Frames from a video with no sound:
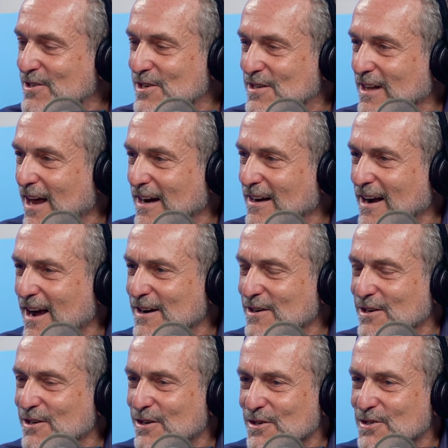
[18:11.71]
he's like 90
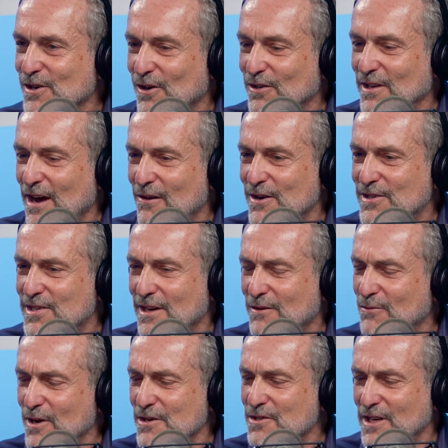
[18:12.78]
years old now, he said,
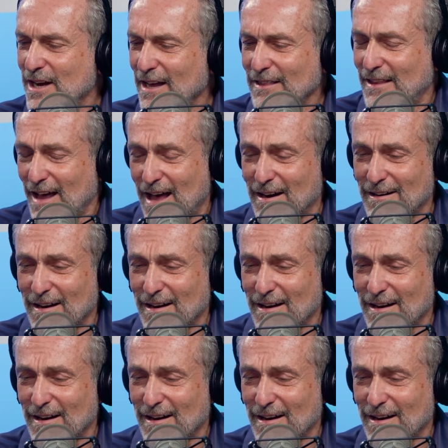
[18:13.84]
"Where'd you get that?"